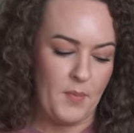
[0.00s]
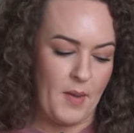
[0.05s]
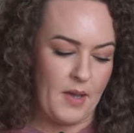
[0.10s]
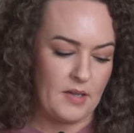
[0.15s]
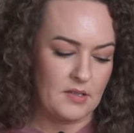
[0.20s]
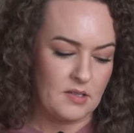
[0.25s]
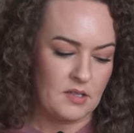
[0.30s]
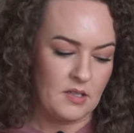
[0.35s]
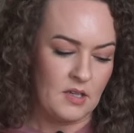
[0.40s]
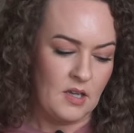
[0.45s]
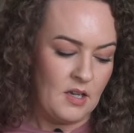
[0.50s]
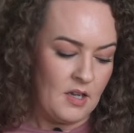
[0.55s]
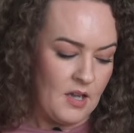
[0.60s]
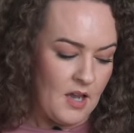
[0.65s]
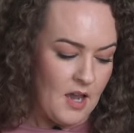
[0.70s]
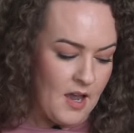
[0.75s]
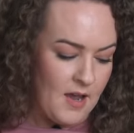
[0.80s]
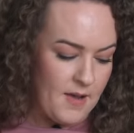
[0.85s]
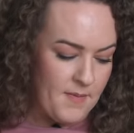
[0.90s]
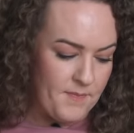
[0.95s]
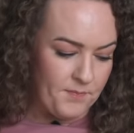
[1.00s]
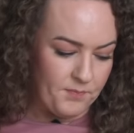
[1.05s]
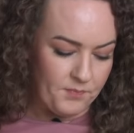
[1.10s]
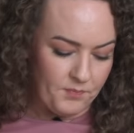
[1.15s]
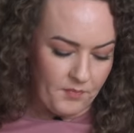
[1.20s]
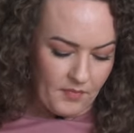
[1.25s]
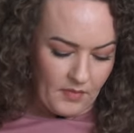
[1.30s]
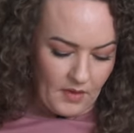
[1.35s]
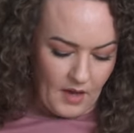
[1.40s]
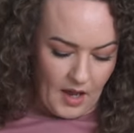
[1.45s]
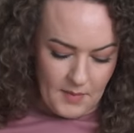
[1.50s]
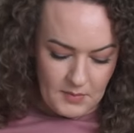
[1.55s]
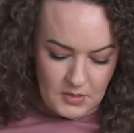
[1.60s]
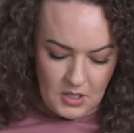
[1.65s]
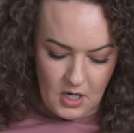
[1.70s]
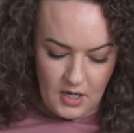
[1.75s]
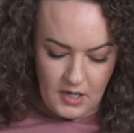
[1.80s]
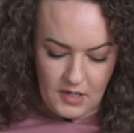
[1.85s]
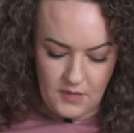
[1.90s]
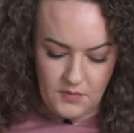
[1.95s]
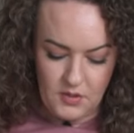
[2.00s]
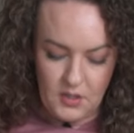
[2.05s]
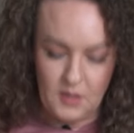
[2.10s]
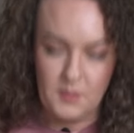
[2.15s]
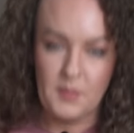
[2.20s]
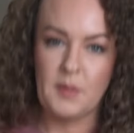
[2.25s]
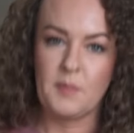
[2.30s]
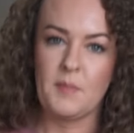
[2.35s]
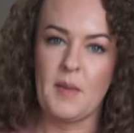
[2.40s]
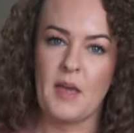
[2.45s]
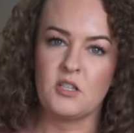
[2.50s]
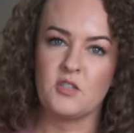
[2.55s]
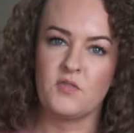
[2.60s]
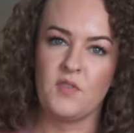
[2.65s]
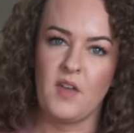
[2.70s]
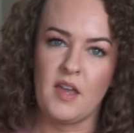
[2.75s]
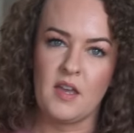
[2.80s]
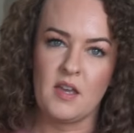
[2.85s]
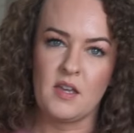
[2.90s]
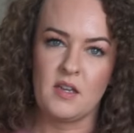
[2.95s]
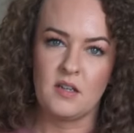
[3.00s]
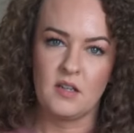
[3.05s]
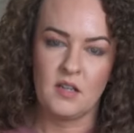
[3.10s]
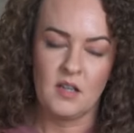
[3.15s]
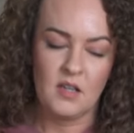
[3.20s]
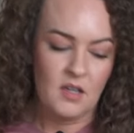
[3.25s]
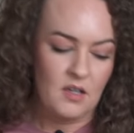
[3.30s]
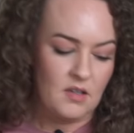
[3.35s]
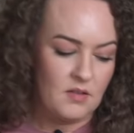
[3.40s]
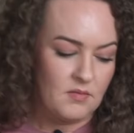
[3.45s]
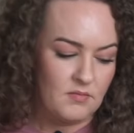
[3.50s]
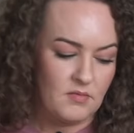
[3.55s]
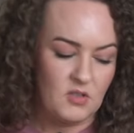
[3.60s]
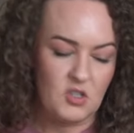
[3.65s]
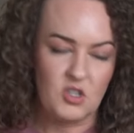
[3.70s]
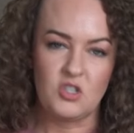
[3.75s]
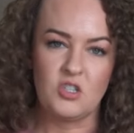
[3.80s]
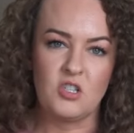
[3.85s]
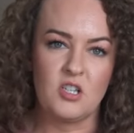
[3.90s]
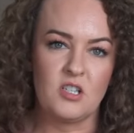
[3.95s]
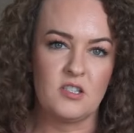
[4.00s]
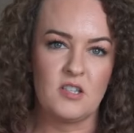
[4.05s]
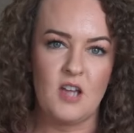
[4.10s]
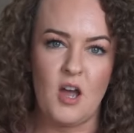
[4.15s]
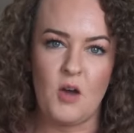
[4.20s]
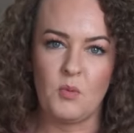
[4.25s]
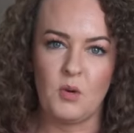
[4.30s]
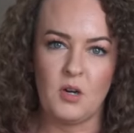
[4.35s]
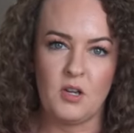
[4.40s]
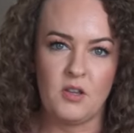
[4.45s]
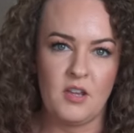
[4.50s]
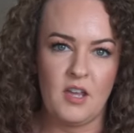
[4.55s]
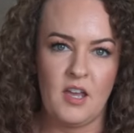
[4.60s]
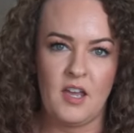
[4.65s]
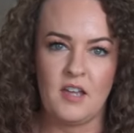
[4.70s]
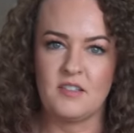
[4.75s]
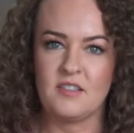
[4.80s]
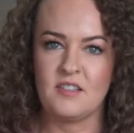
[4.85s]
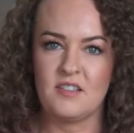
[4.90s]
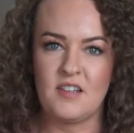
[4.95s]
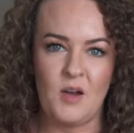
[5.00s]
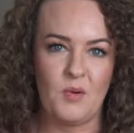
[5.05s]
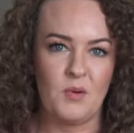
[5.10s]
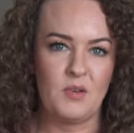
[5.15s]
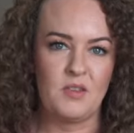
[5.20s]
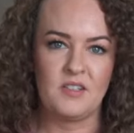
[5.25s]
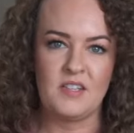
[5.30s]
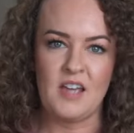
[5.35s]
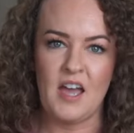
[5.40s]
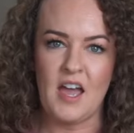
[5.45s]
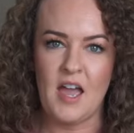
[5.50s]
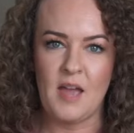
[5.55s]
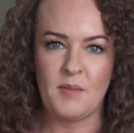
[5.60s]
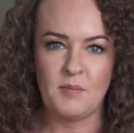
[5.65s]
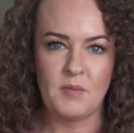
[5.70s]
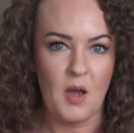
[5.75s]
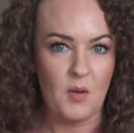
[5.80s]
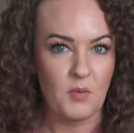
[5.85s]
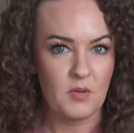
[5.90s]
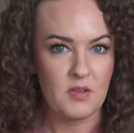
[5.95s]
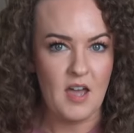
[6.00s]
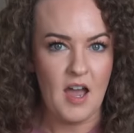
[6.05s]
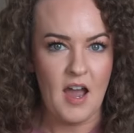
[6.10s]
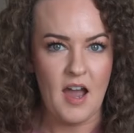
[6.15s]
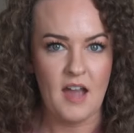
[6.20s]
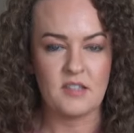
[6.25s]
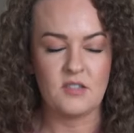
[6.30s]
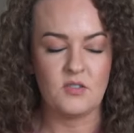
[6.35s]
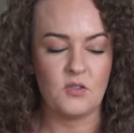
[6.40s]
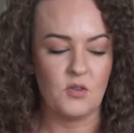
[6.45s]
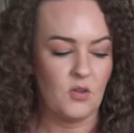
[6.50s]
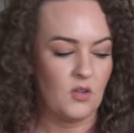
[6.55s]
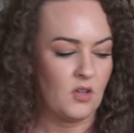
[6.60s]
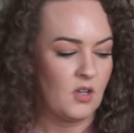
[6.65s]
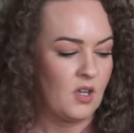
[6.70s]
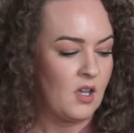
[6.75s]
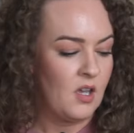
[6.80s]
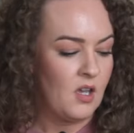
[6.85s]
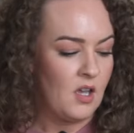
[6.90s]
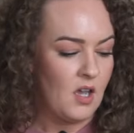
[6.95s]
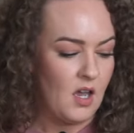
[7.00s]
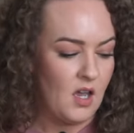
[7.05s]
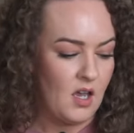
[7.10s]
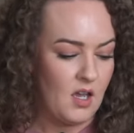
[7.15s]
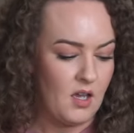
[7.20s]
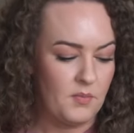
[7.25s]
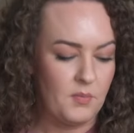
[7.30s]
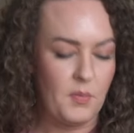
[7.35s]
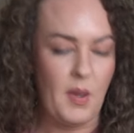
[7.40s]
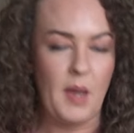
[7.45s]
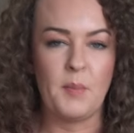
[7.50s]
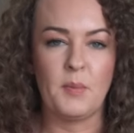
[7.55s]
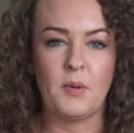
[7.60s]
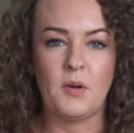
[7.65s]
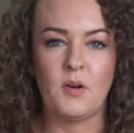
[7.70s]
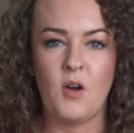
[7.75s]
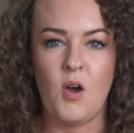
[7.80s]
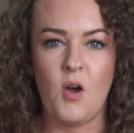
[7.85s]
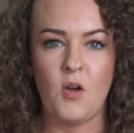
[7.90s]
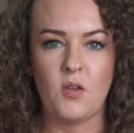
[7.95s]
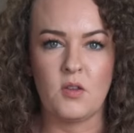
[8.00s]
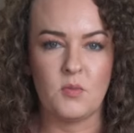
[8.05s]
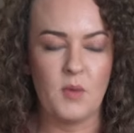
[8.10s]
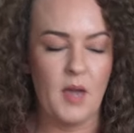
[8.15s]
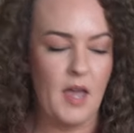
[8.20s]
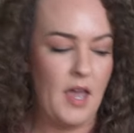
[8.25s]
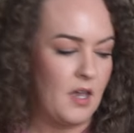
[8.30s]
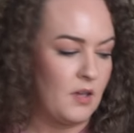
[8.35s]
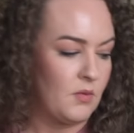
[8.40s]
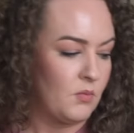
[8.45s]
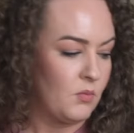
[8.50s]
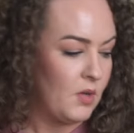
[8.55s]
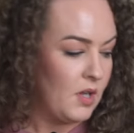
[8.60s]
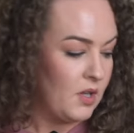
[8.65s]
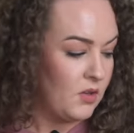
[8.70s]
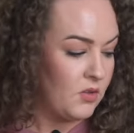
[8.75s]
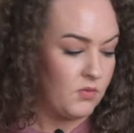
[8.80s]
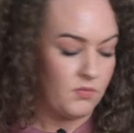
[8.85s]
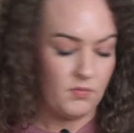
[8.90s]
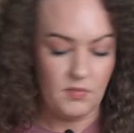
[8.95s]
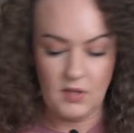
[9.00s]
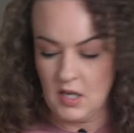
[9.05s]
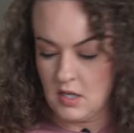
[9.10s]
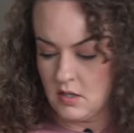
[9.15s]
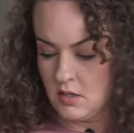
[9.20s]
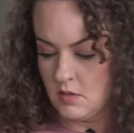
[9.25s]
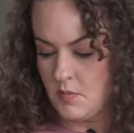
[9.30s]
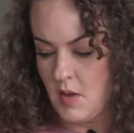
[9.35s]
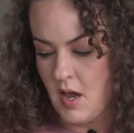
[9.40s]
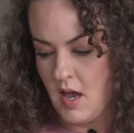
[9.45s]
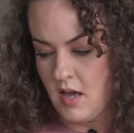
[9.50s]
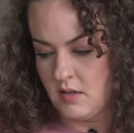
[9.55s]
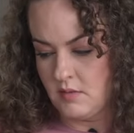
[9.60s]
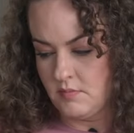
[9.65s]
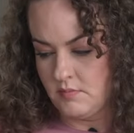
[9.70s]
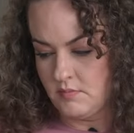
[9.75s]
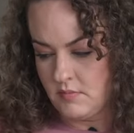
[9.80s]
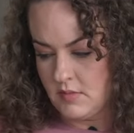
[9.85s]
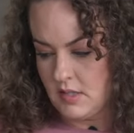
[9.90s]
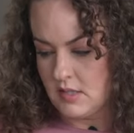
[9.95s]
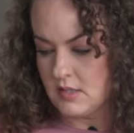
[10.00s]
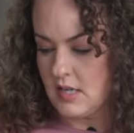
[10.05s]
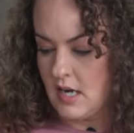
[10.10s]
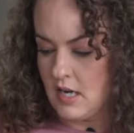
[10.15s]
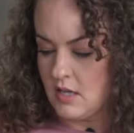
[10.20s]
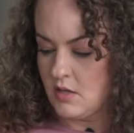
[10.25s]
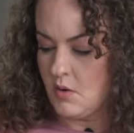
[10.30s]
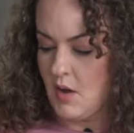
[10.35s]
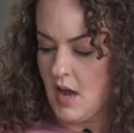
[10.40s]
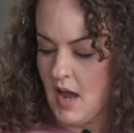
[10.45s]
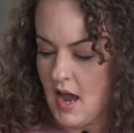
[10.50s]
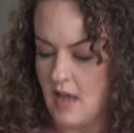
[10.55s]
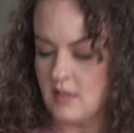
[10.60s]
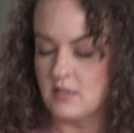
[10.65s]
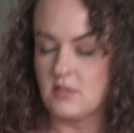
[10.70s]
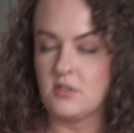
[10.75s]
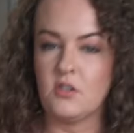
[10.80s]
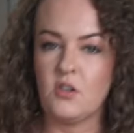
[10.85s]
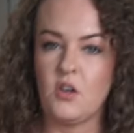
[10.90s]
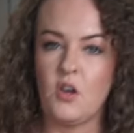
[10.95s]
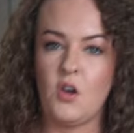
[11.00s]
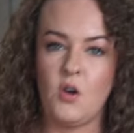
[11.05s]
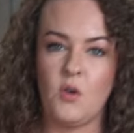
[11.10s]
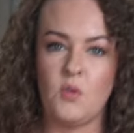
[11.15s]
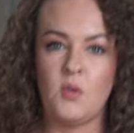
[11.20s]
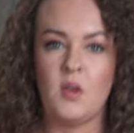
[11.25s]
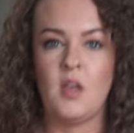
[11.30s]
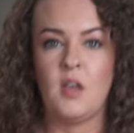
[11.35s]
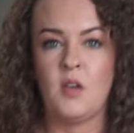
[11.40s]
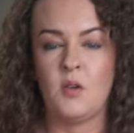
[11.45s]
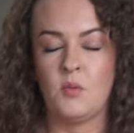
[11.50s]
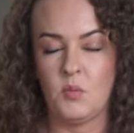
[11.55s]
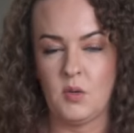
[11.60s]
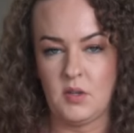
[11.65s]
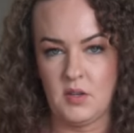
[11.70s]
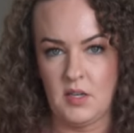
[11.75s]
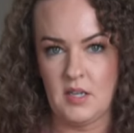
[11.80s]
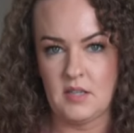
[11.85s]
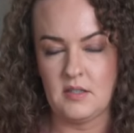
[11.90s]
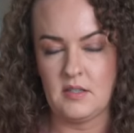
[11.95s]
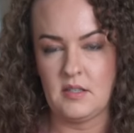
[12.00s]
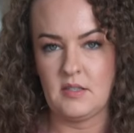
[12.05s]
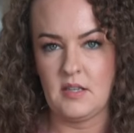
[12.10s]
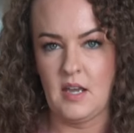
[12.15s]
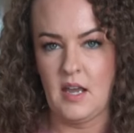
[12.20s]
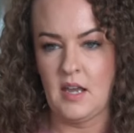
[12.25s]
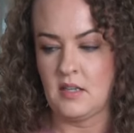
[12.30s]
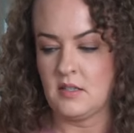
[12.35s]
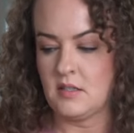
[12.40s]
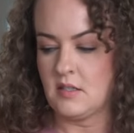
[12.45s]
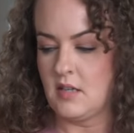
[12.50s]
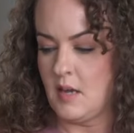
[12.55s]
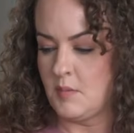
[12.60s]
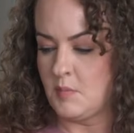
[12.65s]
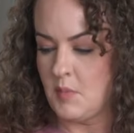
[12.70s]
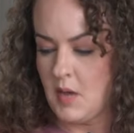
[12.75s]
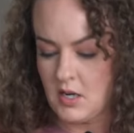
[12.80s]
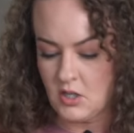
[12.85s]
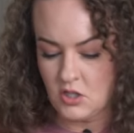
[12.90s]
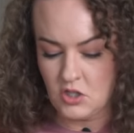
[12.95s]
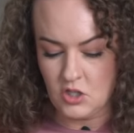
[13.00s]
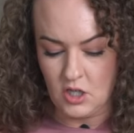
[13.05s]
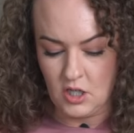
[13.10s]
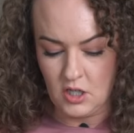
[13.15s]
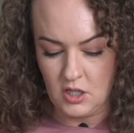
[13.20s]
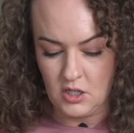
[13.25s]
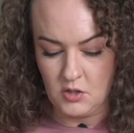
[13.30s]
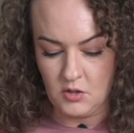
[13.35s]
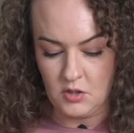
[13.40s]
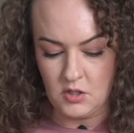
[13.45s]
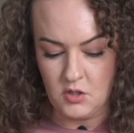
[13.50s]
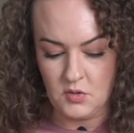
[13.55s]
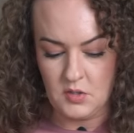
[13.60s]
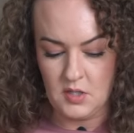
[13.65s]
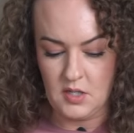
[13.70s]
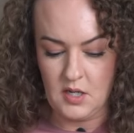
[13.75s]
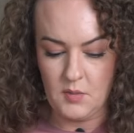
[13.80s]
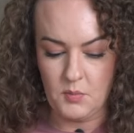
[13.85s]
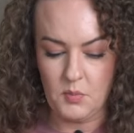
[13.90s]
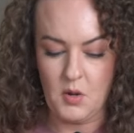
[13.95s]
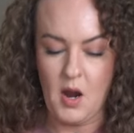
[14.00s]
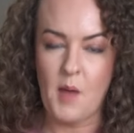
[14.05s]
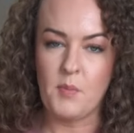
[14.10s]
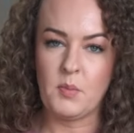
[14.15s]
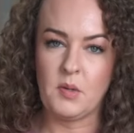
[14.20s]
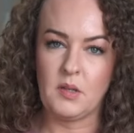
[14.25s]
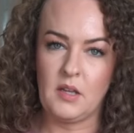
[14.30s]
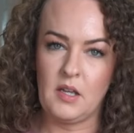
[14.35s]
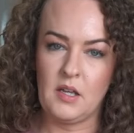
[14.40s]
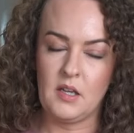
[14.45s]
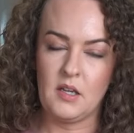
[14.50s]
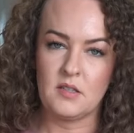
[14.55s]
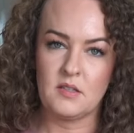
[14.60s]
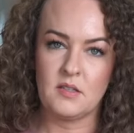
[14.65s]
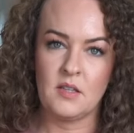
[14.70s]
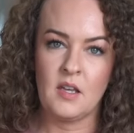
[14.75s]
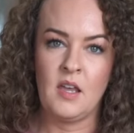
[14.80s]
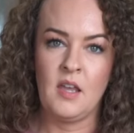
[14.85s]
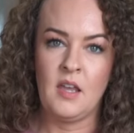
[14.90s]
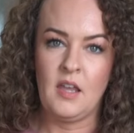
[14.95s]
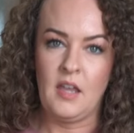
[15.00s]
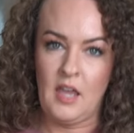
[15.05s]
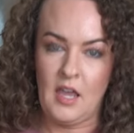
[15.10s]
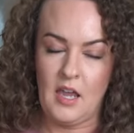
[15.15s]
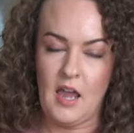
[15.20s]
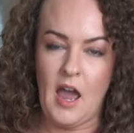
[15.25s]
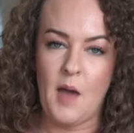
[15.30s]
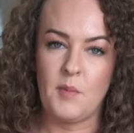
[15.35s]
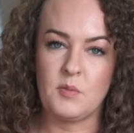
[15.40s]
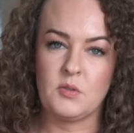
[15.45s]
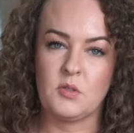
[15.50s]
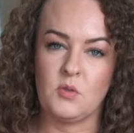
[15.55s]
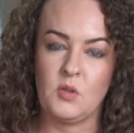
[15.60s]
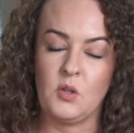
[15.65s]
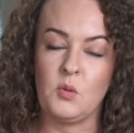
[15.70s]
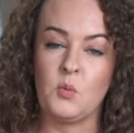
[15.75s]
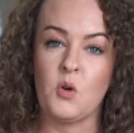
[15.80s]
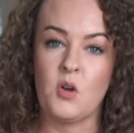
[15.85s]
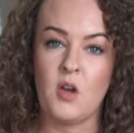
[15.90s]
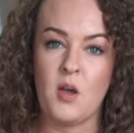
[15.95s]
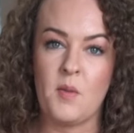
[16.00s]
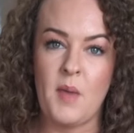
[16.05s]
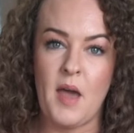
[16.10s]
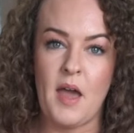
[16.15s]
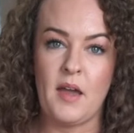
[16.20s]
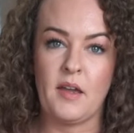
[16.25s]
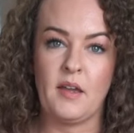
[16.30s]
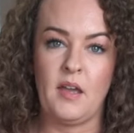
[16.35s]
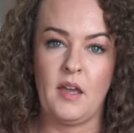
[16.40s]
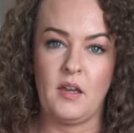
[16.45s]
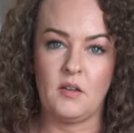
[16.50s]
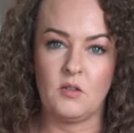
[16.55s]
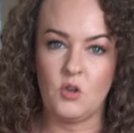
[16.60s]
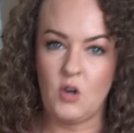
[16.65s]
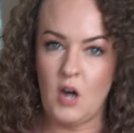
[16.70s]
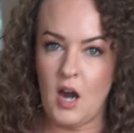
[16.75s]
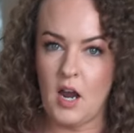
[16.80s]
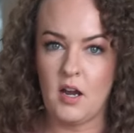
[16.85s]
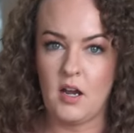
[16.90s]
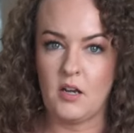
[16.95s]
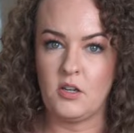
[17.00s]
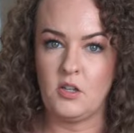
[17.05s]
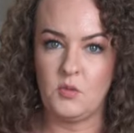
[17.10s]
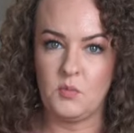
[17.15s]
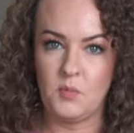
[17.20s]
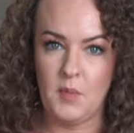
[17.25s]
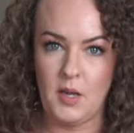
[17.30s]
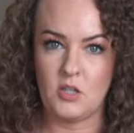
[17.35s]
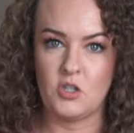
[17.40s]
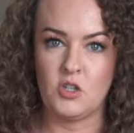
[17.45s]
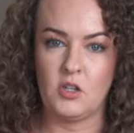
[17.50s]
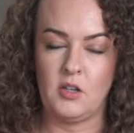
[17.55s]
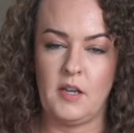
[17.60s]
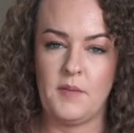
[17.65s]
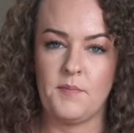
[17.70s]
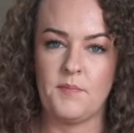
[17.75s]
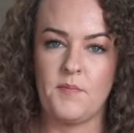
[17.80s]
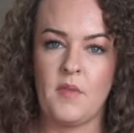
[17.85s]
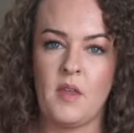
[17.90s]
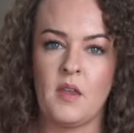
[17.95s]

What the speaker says: But I'm sorry if you're a big mesh fan, it's just not worth it. It's not worth the time, not worth the hassle. Paper all the way with either mud. This guy though has to go with easy sand, and make sure you're using it properly because it absolutely will come back and crack on you majorly.